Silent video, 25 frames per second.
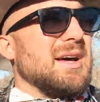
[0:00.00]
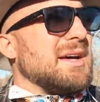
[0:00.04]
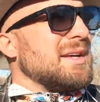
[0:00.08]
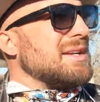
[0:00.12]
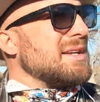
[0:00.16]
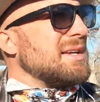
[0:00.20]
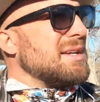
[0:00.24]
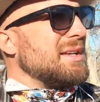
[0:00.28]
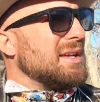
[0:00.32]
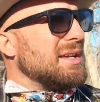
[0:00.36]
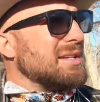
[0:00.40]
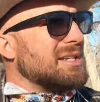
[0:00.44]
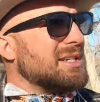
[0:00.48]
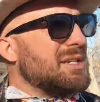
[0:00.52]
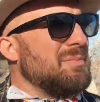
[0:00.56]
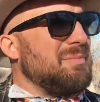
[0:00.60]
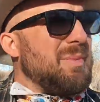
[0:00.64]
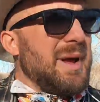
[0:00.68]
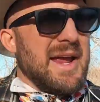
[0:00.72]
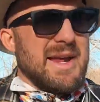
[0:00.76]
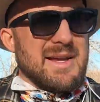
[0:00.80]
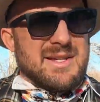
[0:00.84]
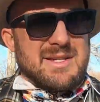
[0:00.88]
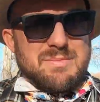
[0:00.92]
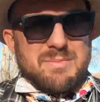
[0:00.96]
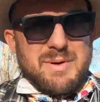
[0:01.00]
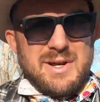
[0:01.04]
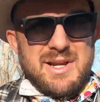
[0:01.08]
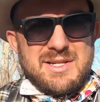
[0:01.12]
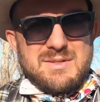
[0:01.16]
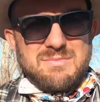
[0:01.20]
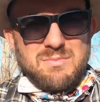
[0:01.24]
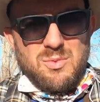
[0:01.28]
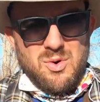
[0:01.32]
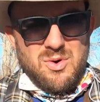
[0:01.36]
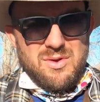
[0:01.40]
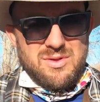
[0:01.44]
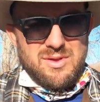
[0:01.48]
a space, but
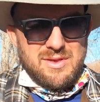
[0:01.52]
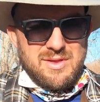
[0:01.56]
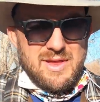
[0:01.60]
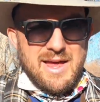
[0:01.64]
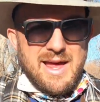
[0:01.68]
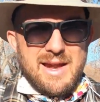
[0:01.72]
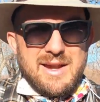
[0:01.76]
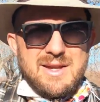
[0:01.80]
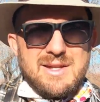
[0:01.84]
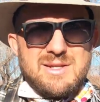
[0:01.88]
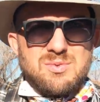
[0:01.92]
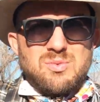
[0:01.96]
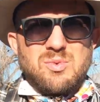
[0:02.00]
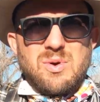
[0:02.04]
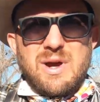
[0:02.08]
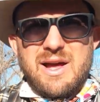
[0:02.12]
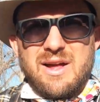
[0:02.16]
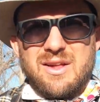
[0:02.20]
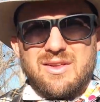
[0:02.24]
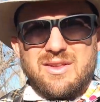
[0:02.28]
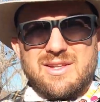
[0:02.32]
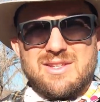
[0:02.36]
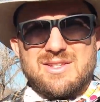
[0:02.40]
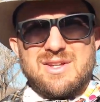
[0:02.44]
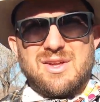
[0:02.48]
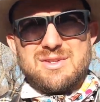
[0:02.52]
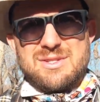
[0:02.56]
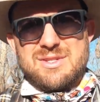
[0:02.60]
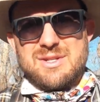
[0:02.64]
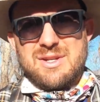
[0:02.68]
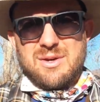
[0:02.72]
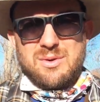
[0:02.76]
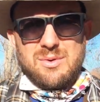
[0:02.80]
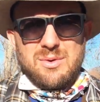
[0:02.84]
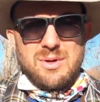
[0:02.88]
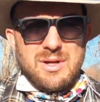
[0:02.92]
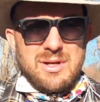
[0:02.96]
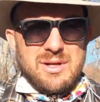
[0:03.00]
it's more than that as well. It's
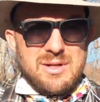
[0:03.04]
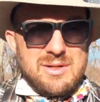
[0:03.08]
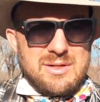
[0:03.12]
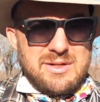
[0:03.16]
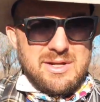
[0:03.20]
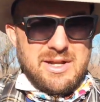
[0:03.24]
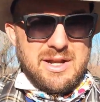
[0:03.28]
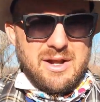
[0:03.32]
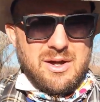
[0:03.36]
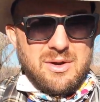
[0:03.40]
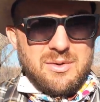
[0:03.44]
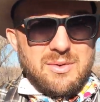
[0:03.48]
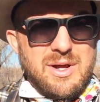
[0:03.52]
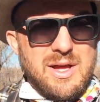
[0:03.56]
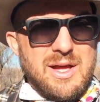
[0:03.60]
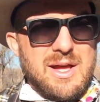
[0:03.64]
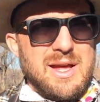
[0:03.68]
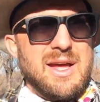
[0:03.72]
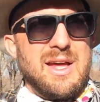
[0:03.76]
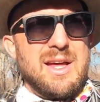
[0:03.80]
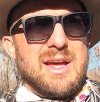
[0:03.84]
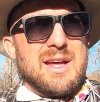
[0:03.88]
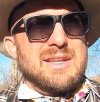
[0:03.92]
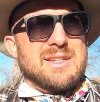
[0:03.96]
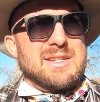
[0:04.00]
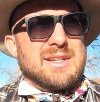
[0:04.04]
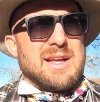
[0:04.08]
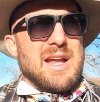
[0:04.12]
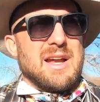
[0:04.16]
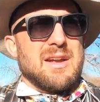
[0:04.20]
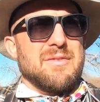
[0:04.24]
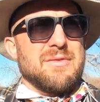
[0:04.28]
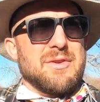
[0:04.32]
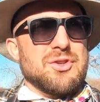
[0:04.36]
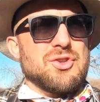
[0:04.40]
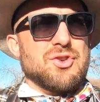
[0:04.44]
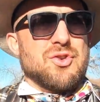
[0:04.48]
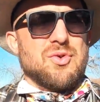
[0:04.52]
also, it's
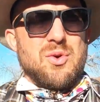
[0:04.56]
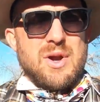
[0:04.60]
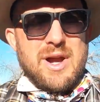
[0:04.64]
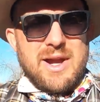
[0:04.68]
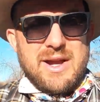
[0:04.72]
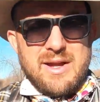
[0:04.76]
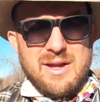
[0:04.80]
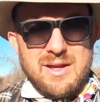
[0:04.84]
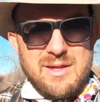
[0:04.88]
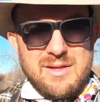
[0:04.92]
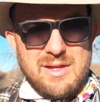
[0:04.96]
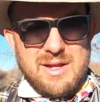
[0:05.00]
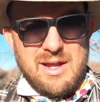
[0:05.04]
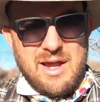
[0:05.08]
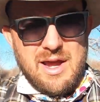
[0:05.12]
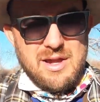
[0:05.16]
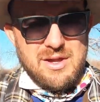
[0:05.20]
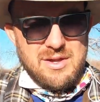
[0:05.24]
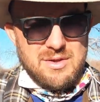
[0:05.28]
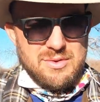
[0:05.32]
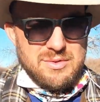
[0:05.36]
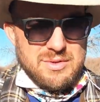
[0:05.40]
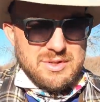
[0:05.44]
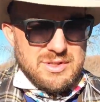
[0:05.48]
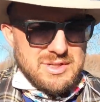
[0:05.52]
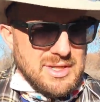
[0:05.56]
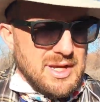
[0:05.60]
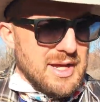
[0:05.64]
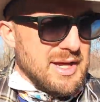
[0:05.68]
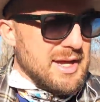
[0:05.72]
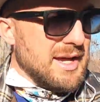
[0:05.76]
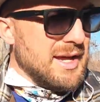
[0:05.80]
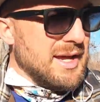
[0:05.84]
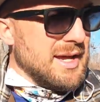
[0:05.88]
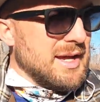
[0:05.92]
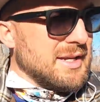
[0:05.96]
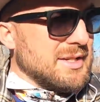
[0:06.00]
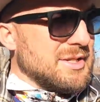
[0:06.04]
kind of a trick that I use
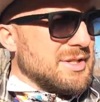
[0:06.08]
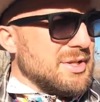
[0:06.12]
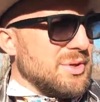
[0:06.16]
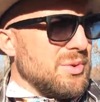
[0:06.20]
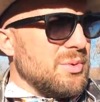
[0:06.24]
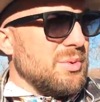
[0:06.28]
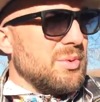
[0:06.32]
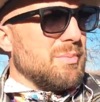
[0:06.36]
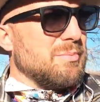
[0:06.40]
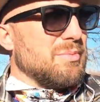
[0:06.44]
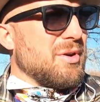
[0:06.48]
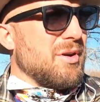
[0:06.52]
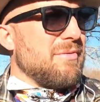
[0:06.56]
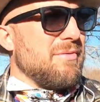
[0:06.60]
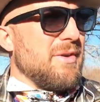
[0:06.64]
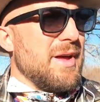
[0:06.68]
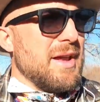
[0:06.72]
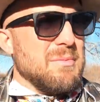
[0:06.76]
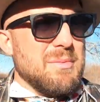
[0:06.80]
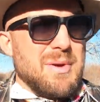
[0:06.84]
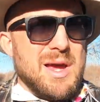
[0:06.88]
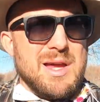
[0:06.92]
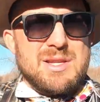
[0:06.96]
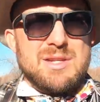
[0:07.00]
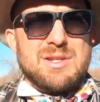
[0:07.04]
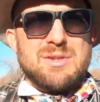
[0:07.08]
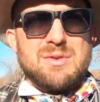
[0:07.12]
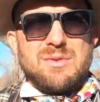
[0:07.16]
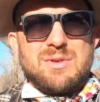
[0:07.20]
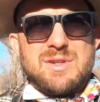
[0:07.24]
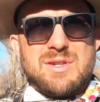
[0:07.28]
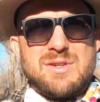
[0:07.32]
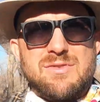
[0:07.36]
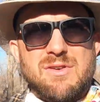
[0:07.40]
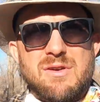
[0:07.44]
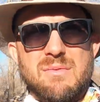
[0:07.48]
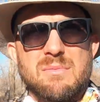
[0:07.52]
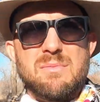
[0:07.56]
to prevent my
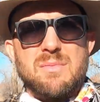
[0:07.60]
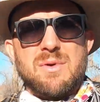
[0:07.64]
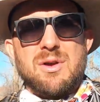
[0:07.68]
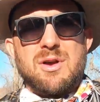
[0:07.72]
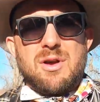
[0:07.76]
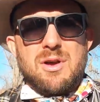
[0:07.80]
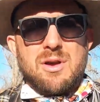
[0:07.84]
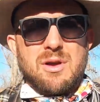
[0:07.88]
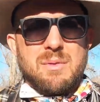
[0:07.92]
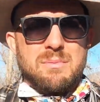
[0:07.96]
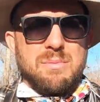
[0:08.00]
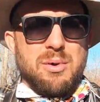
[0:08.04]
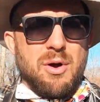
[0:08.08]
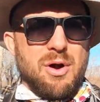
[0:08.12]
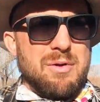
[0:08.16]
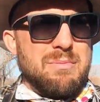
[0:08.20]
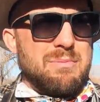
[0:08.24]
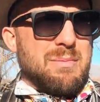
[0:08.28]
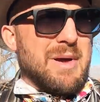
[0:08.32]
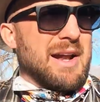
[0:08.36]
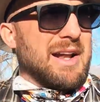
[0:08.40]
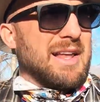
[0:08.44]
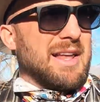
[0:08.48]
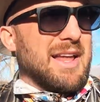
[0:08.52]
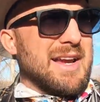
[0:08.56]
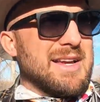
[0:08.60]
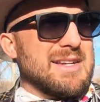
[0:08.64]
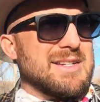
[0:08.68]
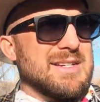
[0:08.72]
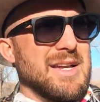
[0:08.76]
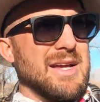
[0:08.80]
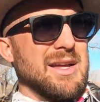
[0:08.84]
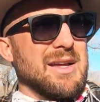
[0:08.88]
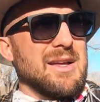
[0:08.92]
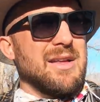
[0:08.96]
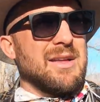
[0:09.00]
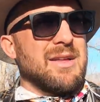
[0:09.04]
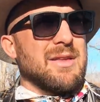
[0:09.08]
students from
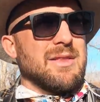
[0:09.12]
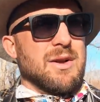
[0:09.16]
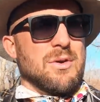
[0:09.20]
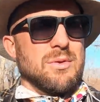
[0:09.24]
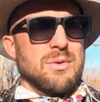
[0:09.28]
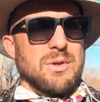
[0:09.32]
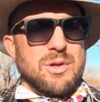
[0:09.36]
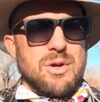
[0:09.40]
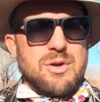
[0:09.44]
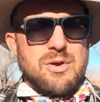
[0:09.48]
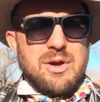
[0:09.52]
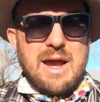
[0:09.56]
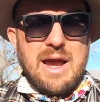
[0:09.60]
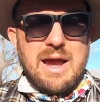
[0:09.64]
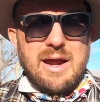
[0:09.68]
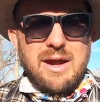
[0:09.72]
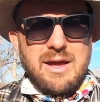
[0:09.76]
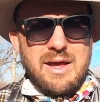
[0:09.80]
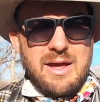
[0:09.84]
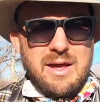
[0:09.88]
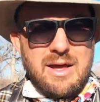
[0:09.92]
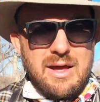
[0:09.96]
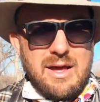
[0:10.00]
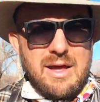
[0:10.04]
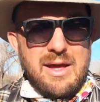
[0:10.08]
compartmentalizing their learning.